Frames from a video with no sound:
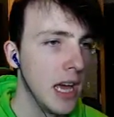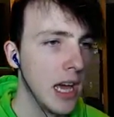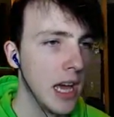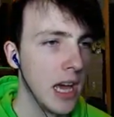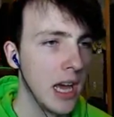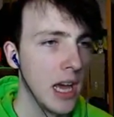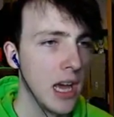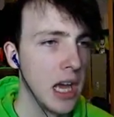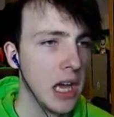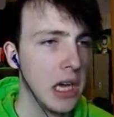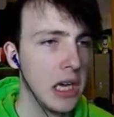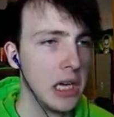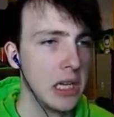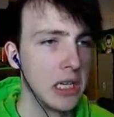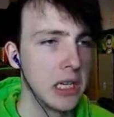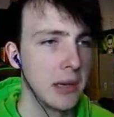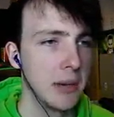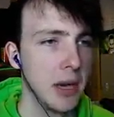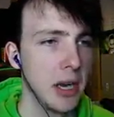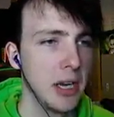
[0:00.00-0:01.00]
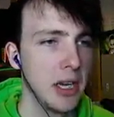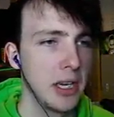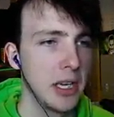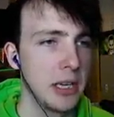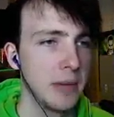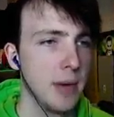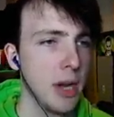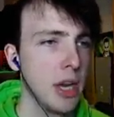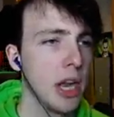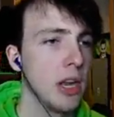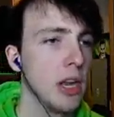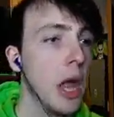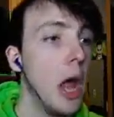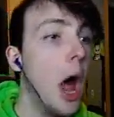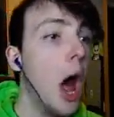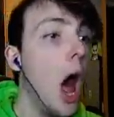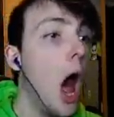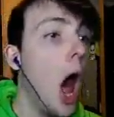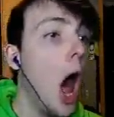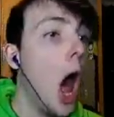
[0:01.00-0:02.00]
Uh, oh, come on, come on.
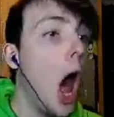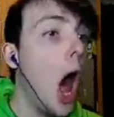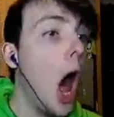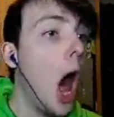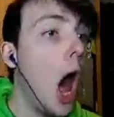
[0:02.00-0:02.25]
No.